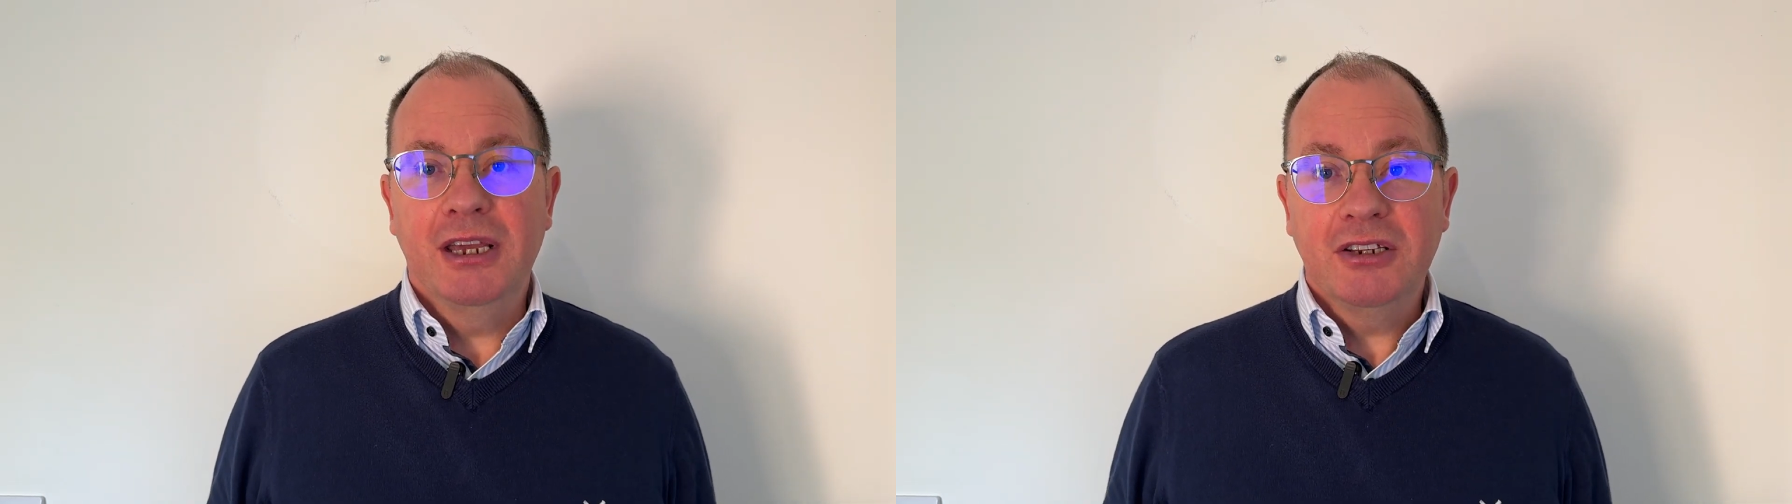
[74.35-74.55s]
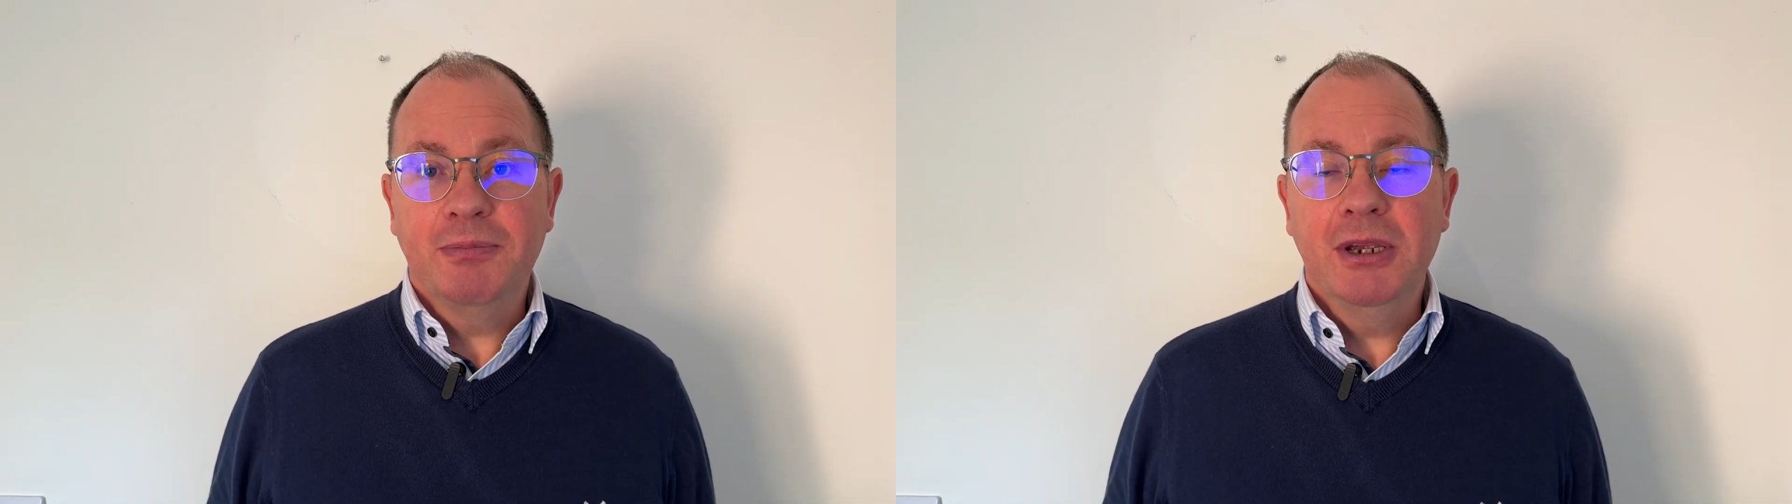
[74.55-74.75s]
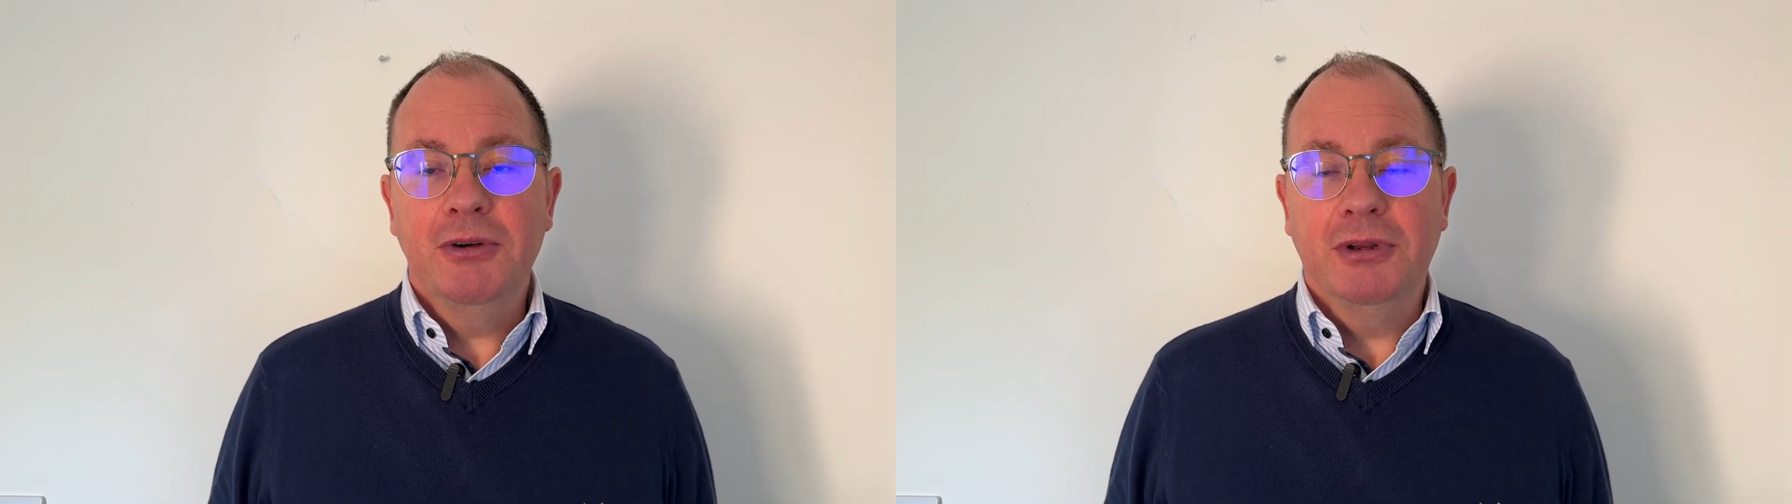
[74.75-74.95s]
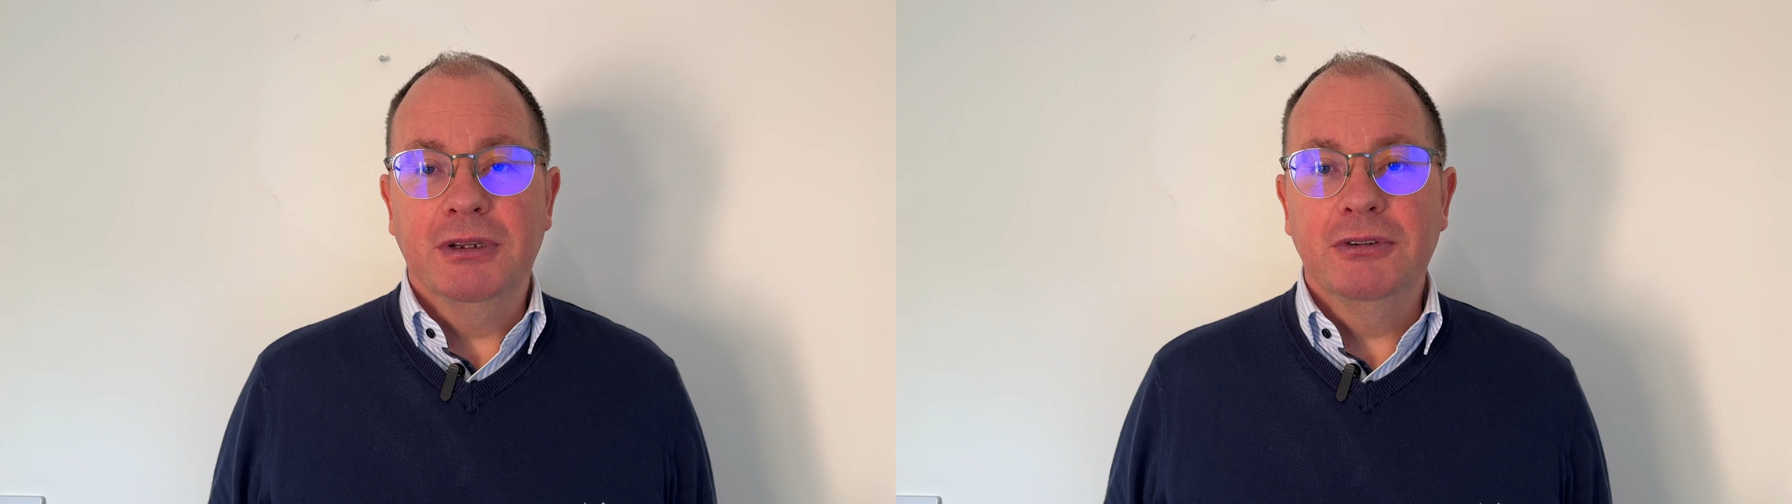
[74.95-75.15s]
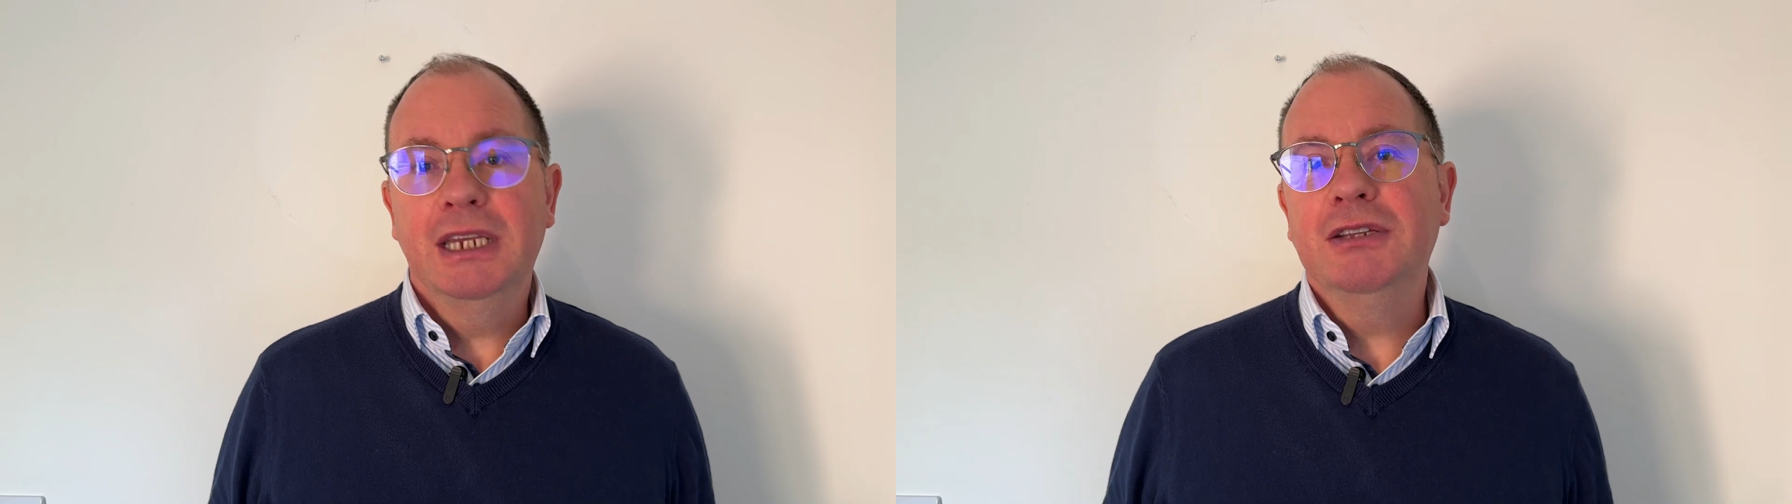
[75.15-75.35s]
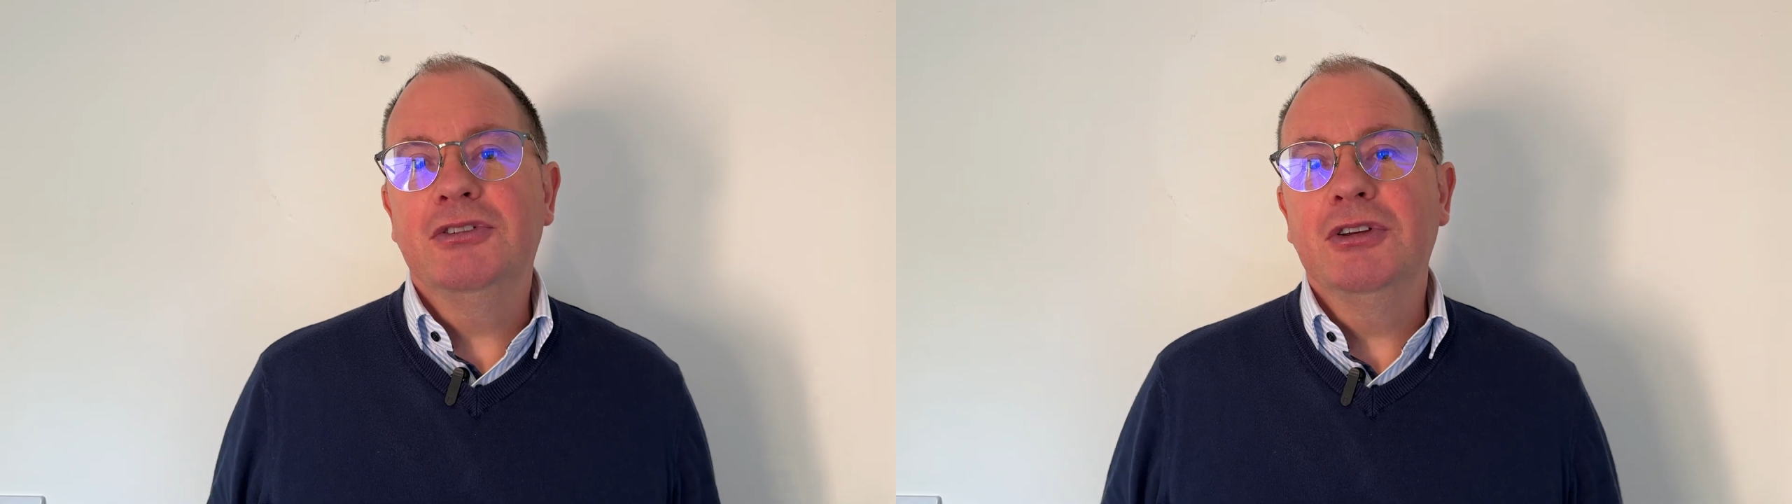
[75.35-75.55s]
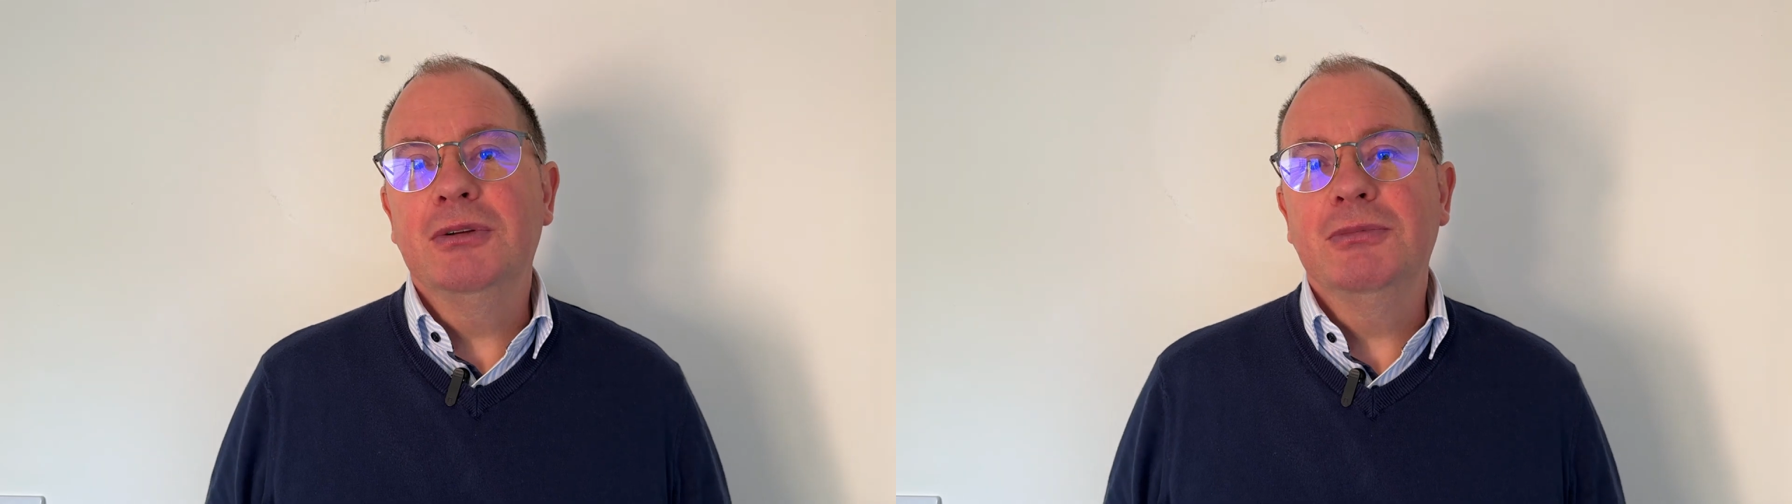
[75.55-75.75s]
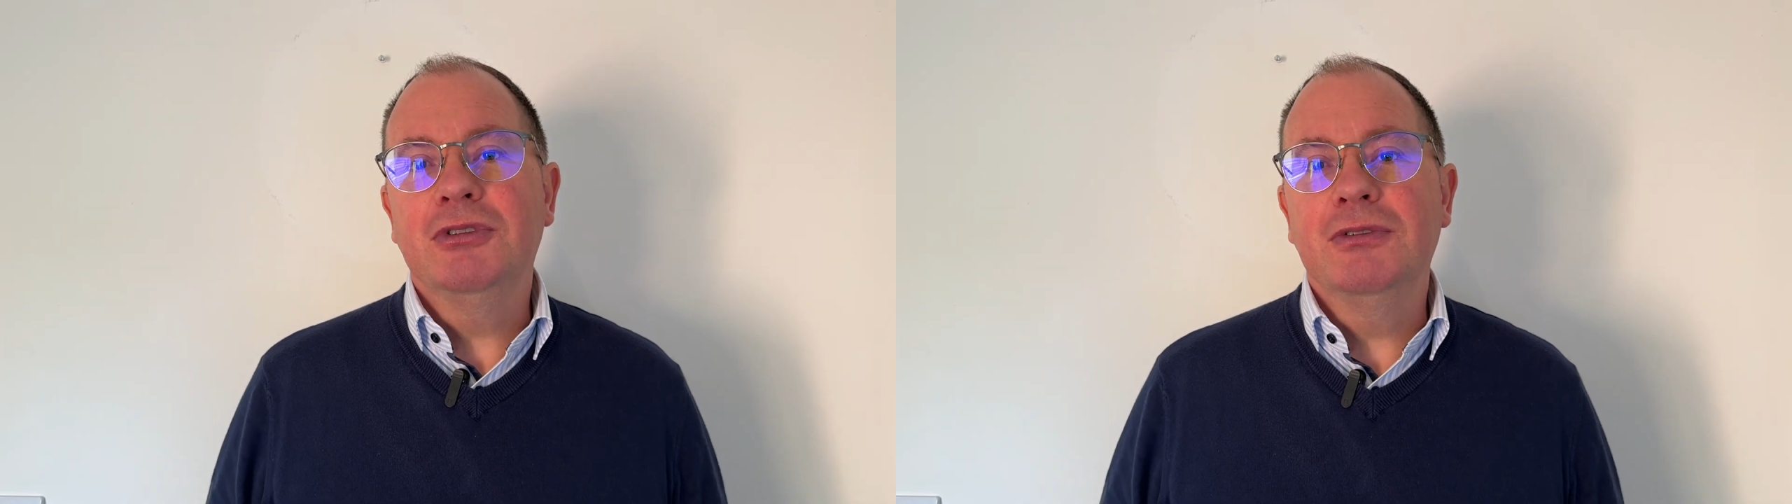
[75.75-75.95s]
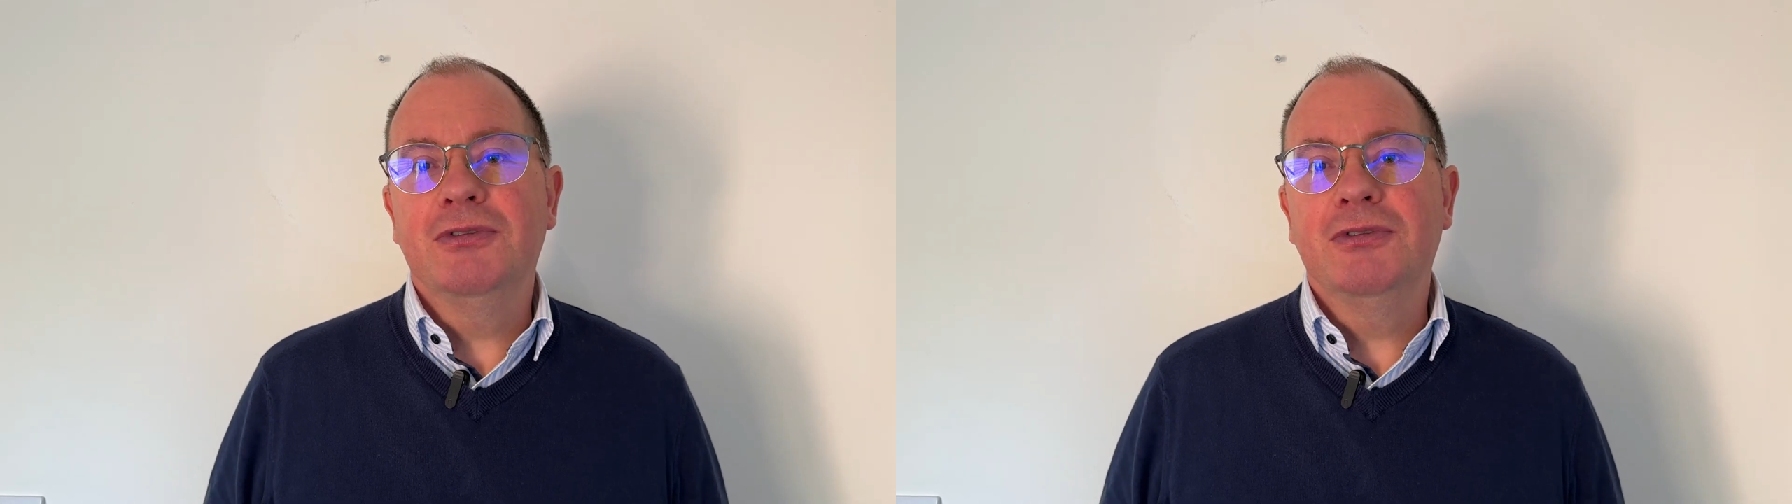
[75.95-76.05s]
experience in terms of